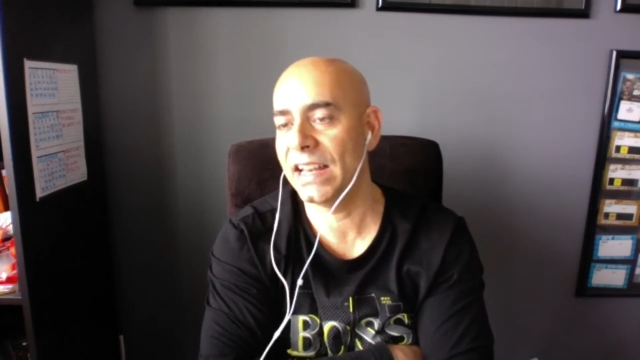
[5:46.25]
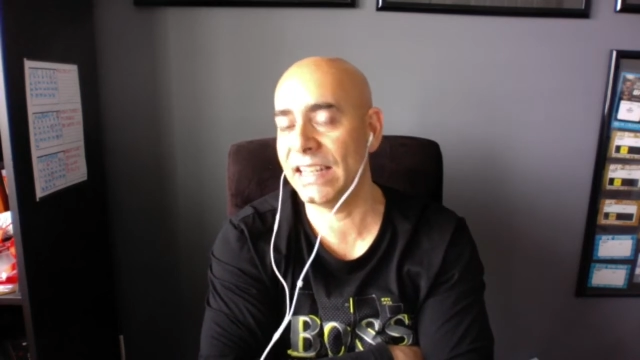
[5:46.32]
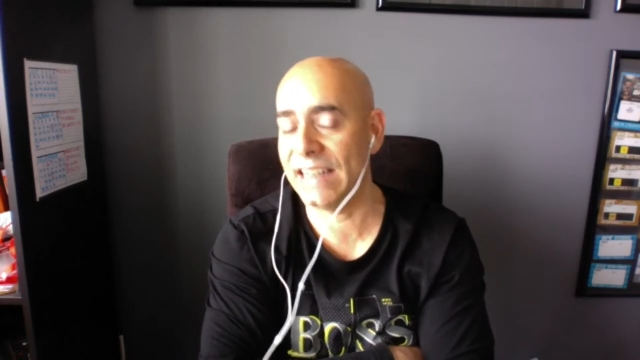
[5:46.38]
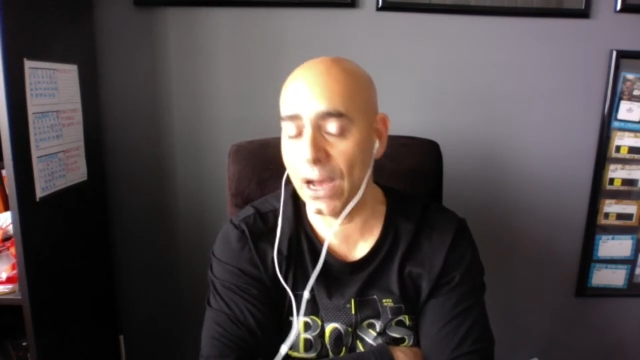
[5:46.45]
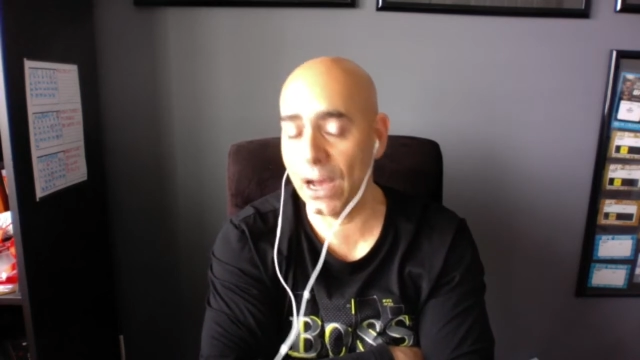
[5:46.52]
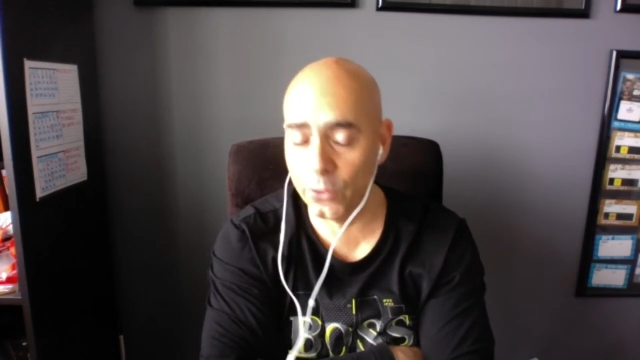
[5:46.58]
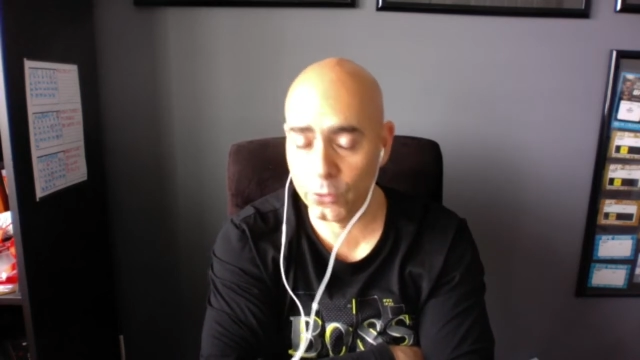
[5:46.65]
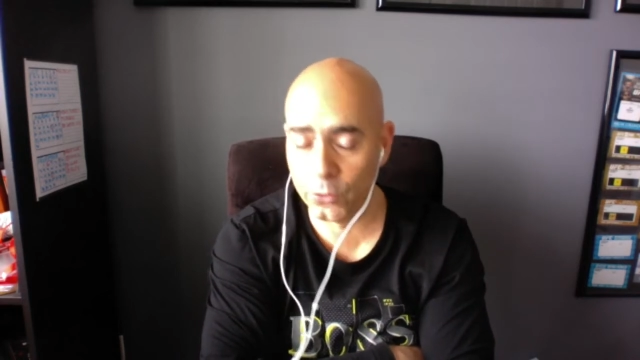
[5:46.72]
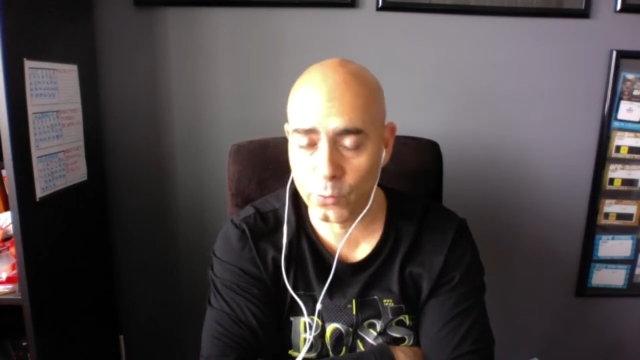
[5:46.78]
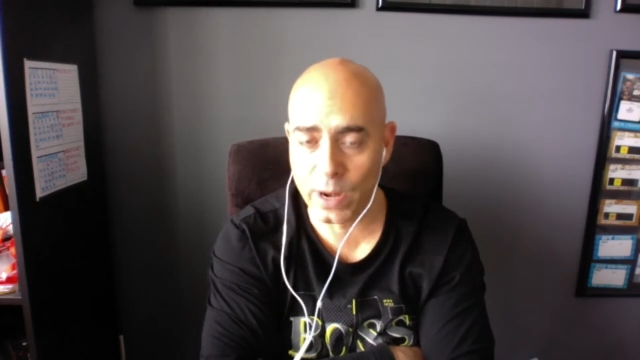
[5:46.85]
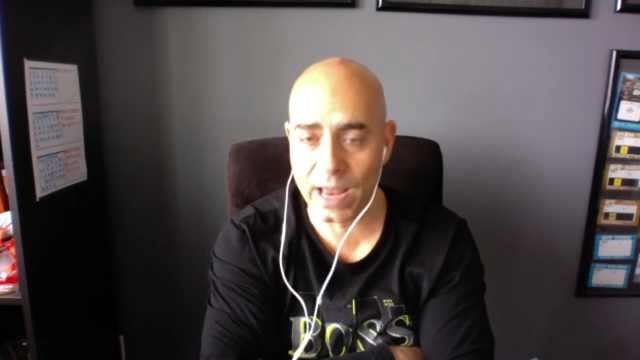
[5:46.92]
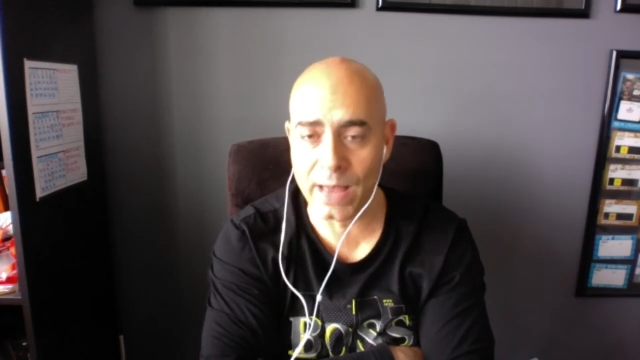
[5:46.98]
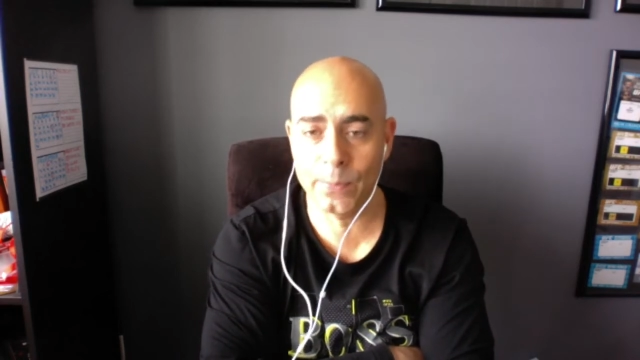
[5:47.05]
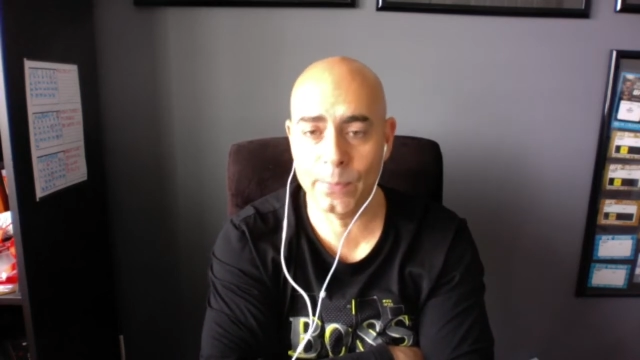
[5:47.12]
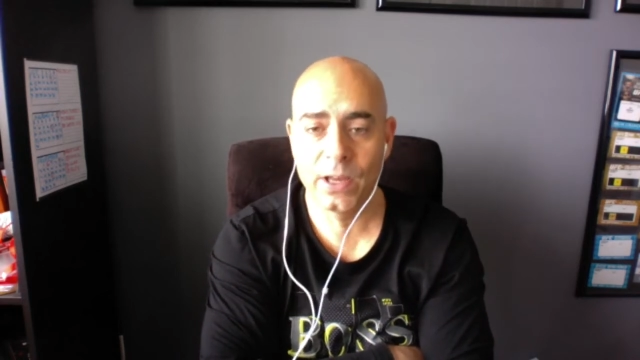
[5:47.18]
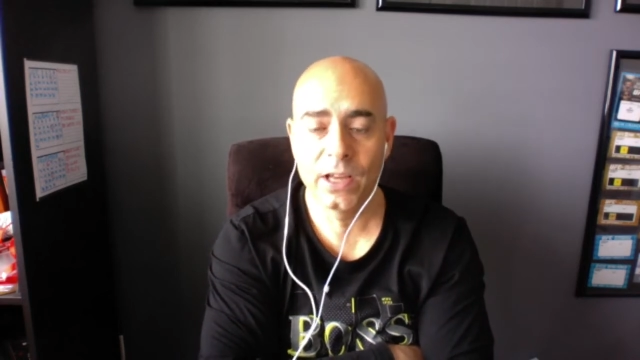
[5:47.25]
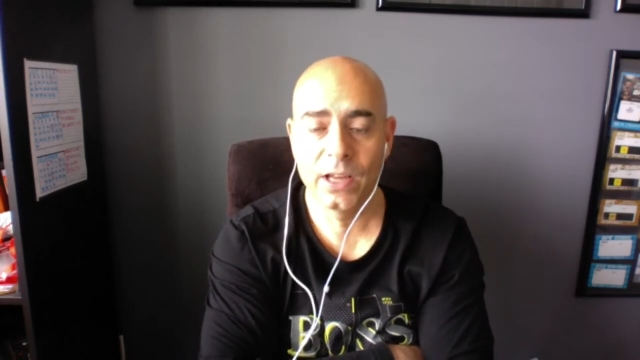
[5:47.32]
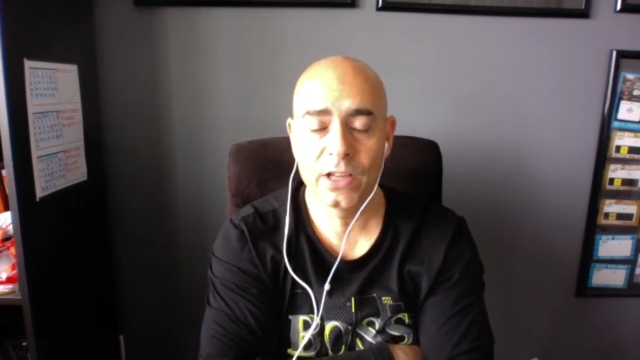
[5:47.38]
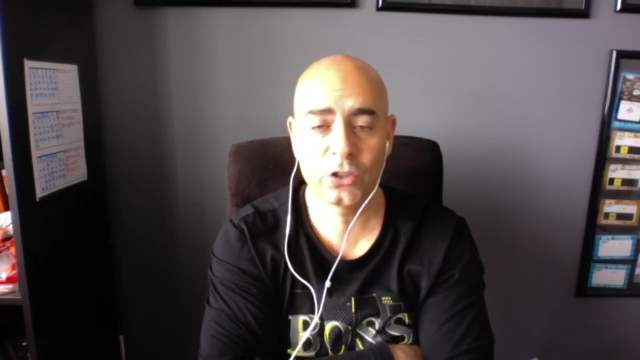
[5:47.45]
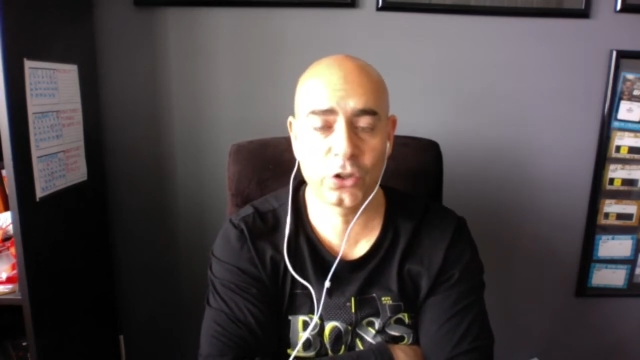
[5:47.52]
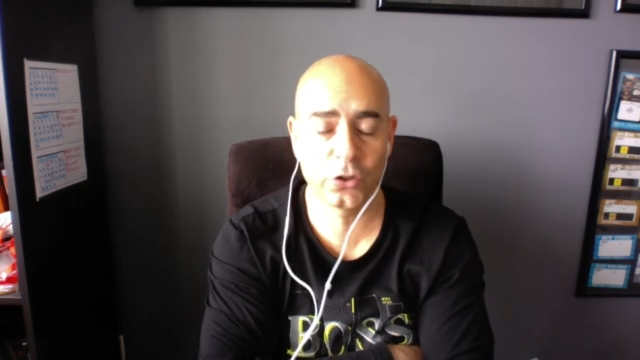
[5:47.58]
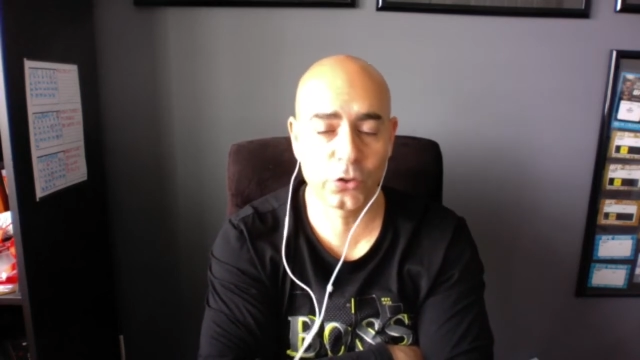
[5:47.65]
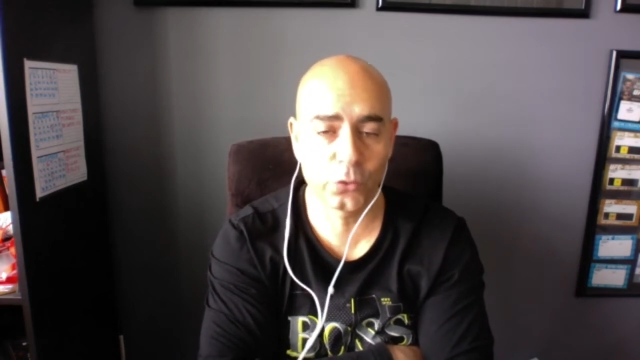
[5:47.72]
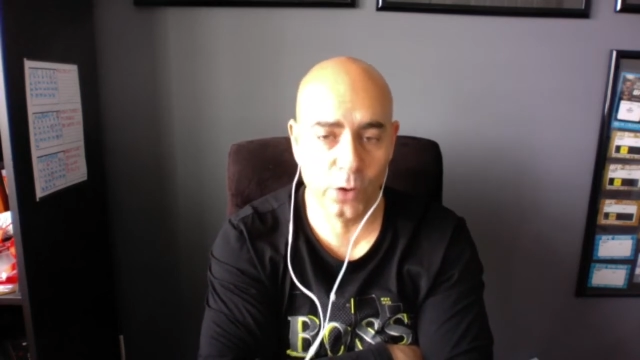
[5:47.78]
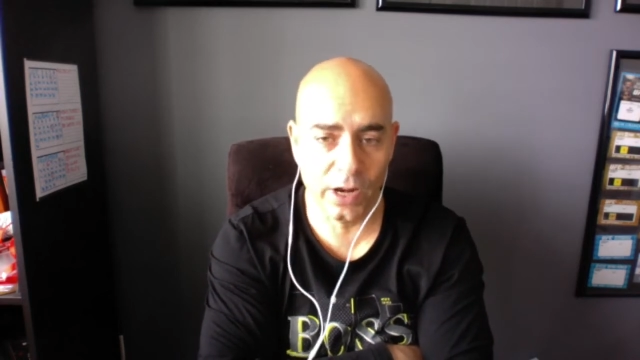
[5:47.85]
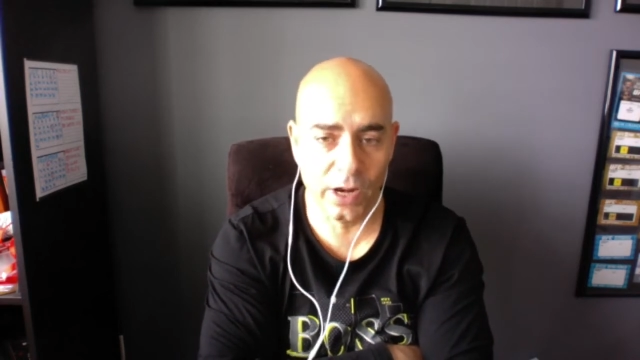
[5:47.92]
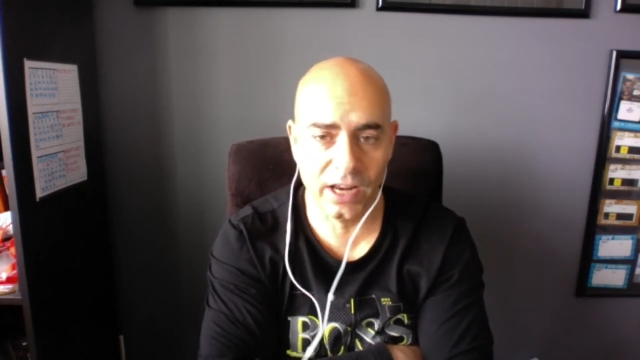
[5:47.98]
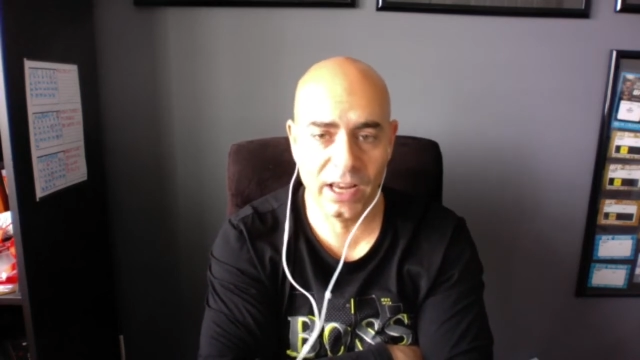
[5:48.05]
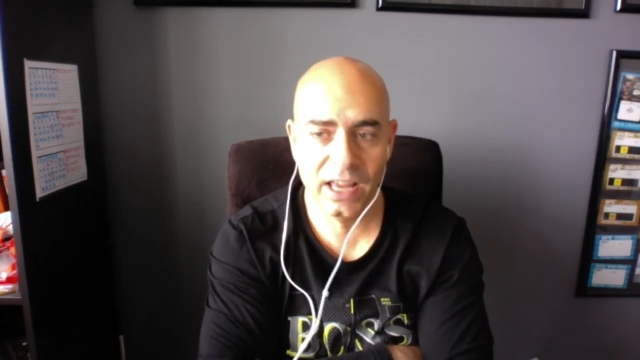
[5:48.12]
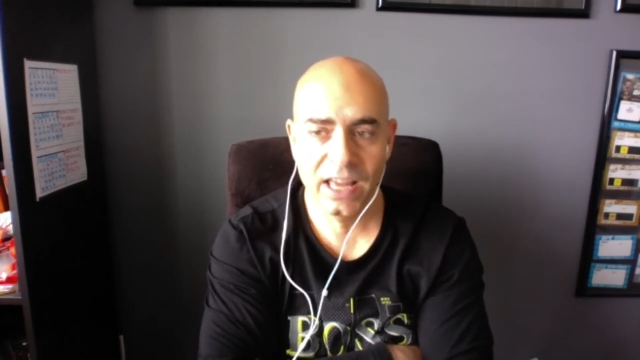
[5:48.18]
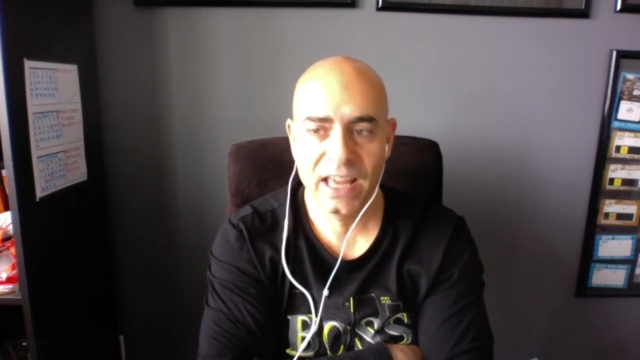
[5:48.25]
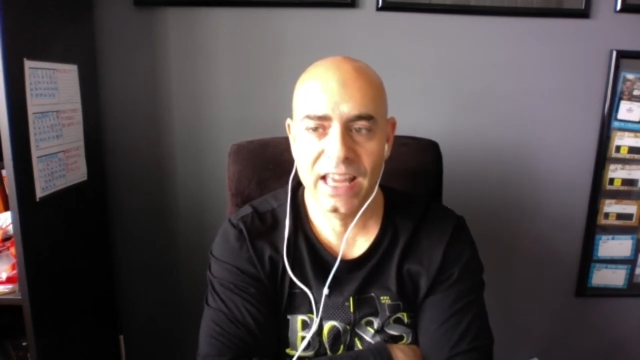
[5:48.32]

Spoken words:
down the ramp to the ring.